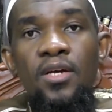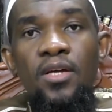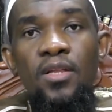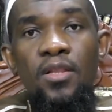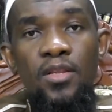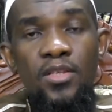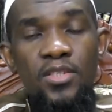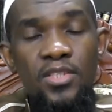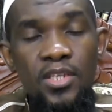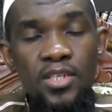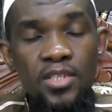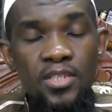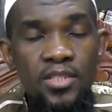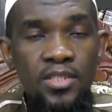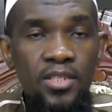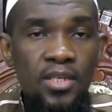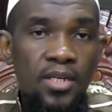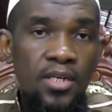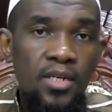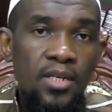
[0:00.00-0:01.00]
This is
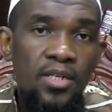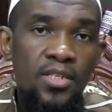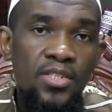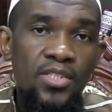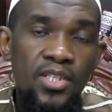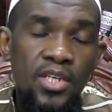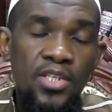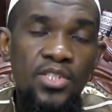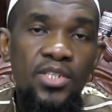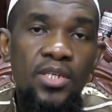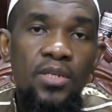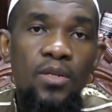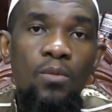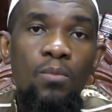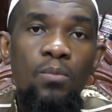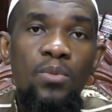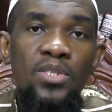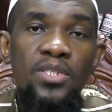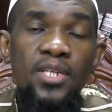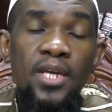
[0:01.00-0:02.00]
uh, session
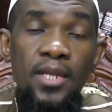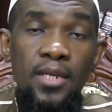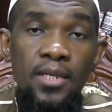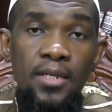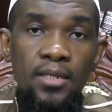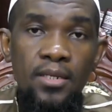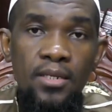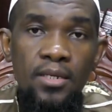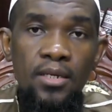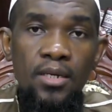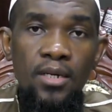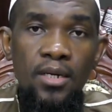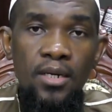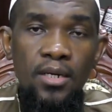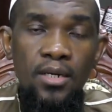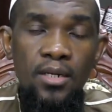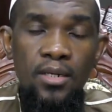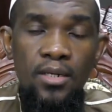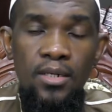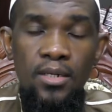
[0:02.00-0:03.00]
number 10
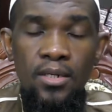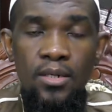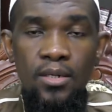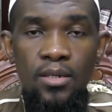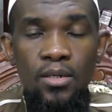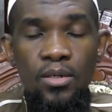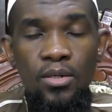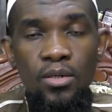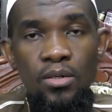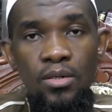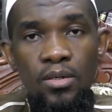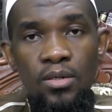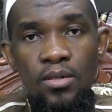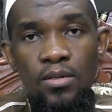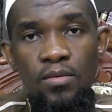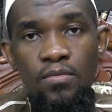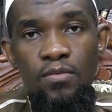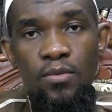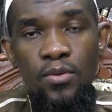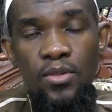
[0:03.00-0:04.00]
uh,
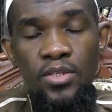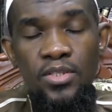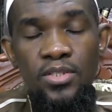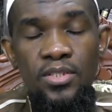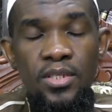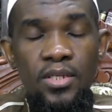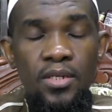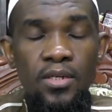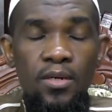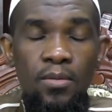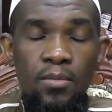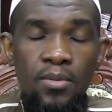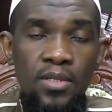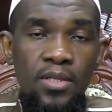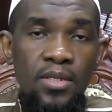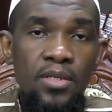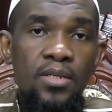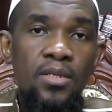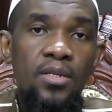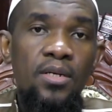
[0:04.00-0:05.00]
uh, for this uh,
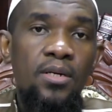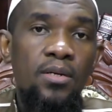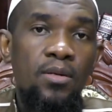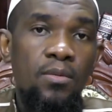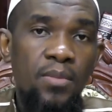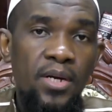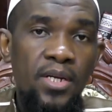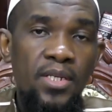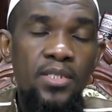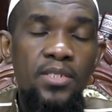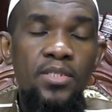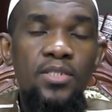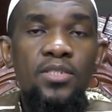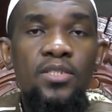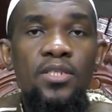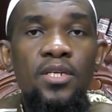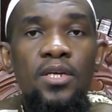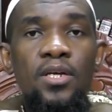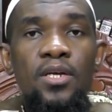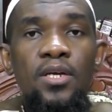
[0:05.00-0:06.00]
Ramadan reminders.